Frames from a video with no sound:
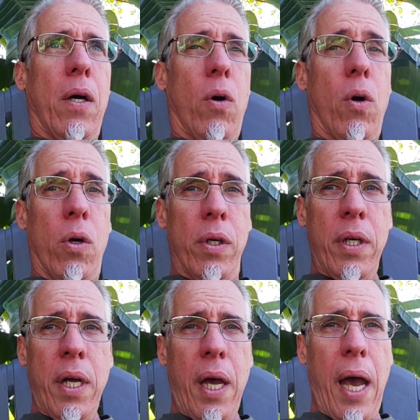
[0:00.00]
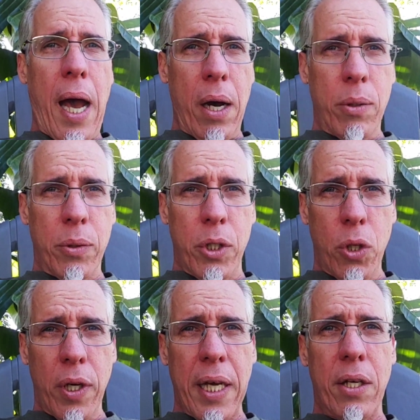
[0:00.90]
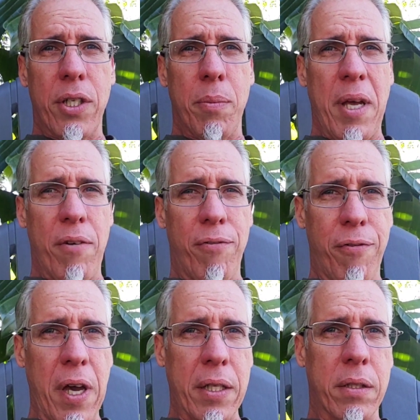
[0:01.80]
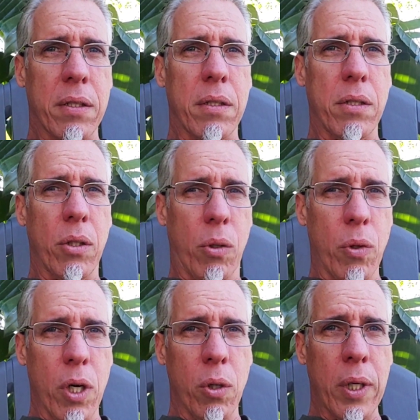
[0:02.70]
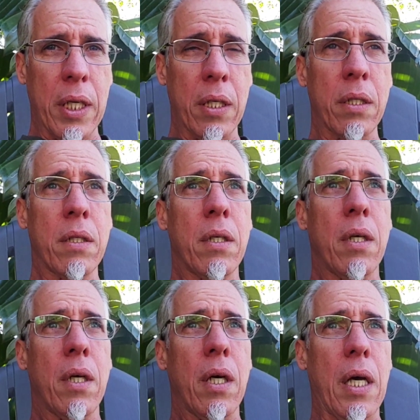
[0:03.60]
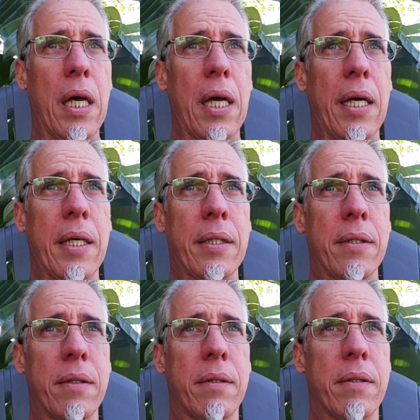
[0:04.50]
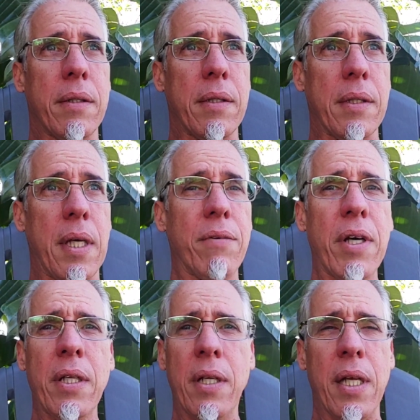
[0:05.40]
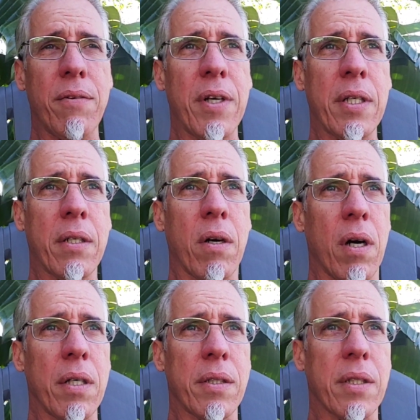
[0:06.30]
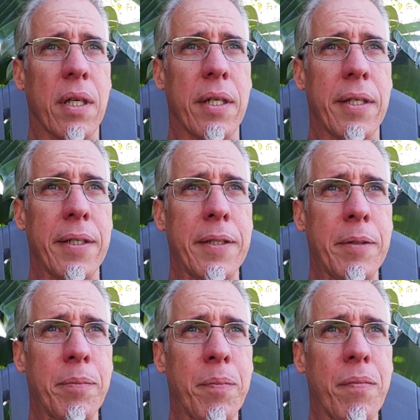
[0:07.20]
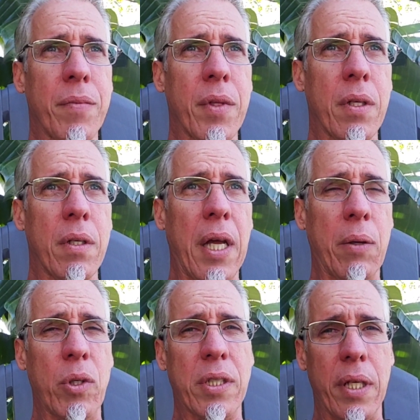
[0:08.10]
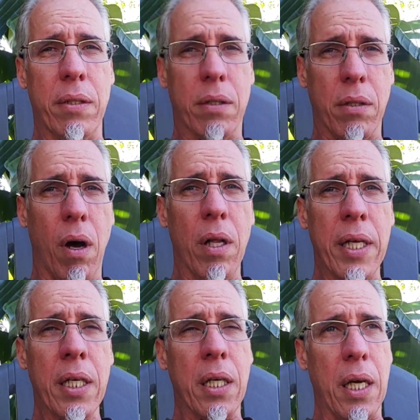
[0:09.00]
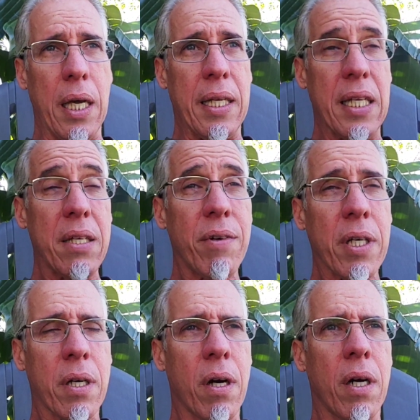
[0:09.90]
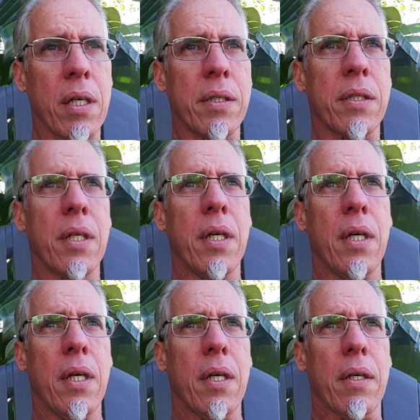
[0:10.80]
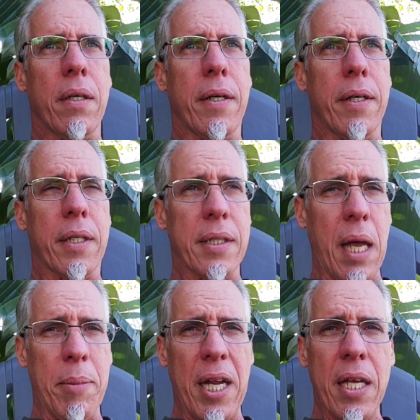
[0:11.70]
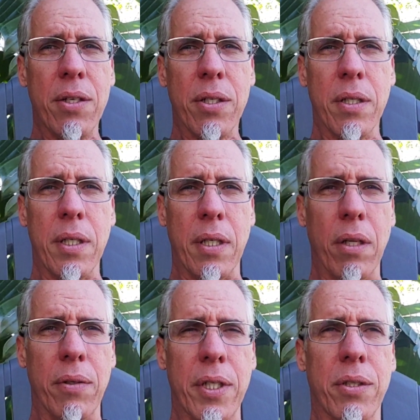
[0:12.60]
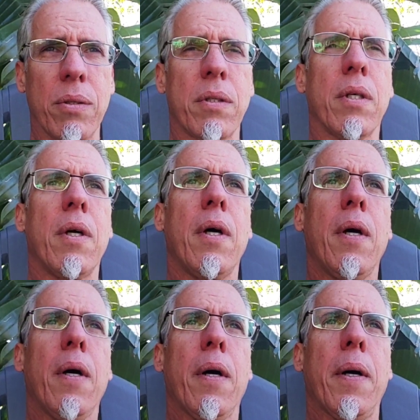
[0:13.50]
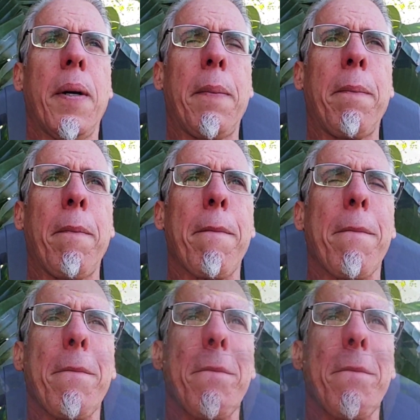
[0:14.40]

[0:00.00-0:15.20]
or how your energy may affect your growing, and even cause, like we said, stalling, and even cause contamination and other issues. Um,